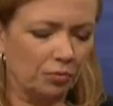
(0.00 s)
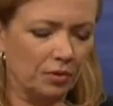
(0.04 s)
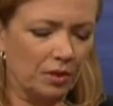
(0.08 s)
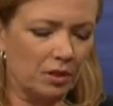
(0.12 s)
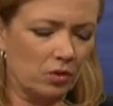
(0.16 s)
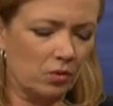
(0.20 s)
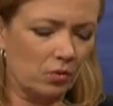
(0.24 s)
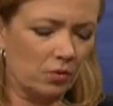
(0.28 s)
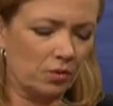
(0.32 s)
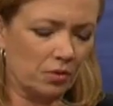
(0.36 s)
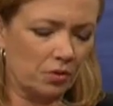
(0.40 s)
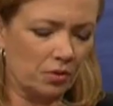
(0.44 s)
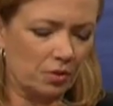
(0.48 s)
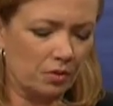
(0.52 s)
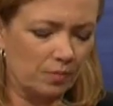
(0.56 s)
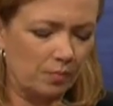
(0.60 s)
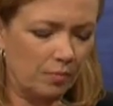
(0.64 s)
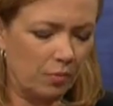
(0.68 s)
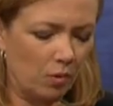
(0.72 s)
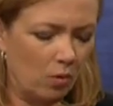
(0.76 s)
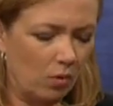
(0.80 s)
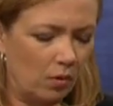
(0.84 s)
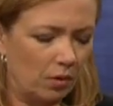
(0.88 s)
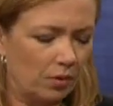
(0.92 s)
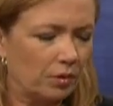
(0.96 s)
Resources
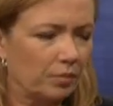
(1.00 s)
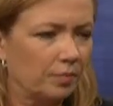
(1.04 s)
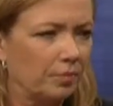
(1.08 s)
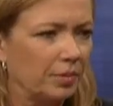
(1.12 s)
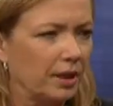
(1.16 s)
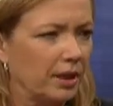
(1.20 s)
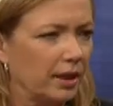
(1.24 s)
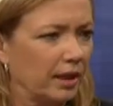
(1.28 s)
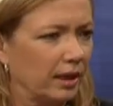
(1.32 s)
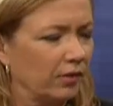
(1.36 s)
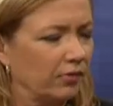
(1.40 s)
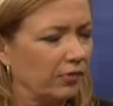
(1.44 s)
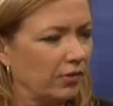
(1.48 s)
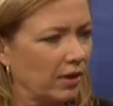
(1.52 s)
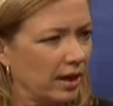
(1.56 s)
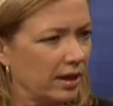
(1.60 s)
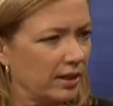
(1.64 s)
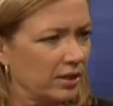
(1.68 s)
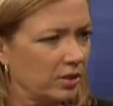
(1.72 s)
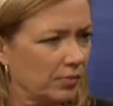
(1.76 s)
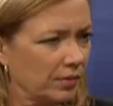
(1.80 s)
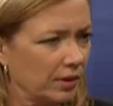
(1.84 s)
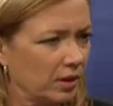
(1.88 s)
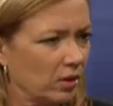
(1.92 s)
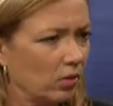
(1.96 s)
Board being
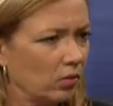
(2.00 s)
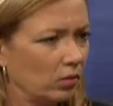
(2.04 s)
advisory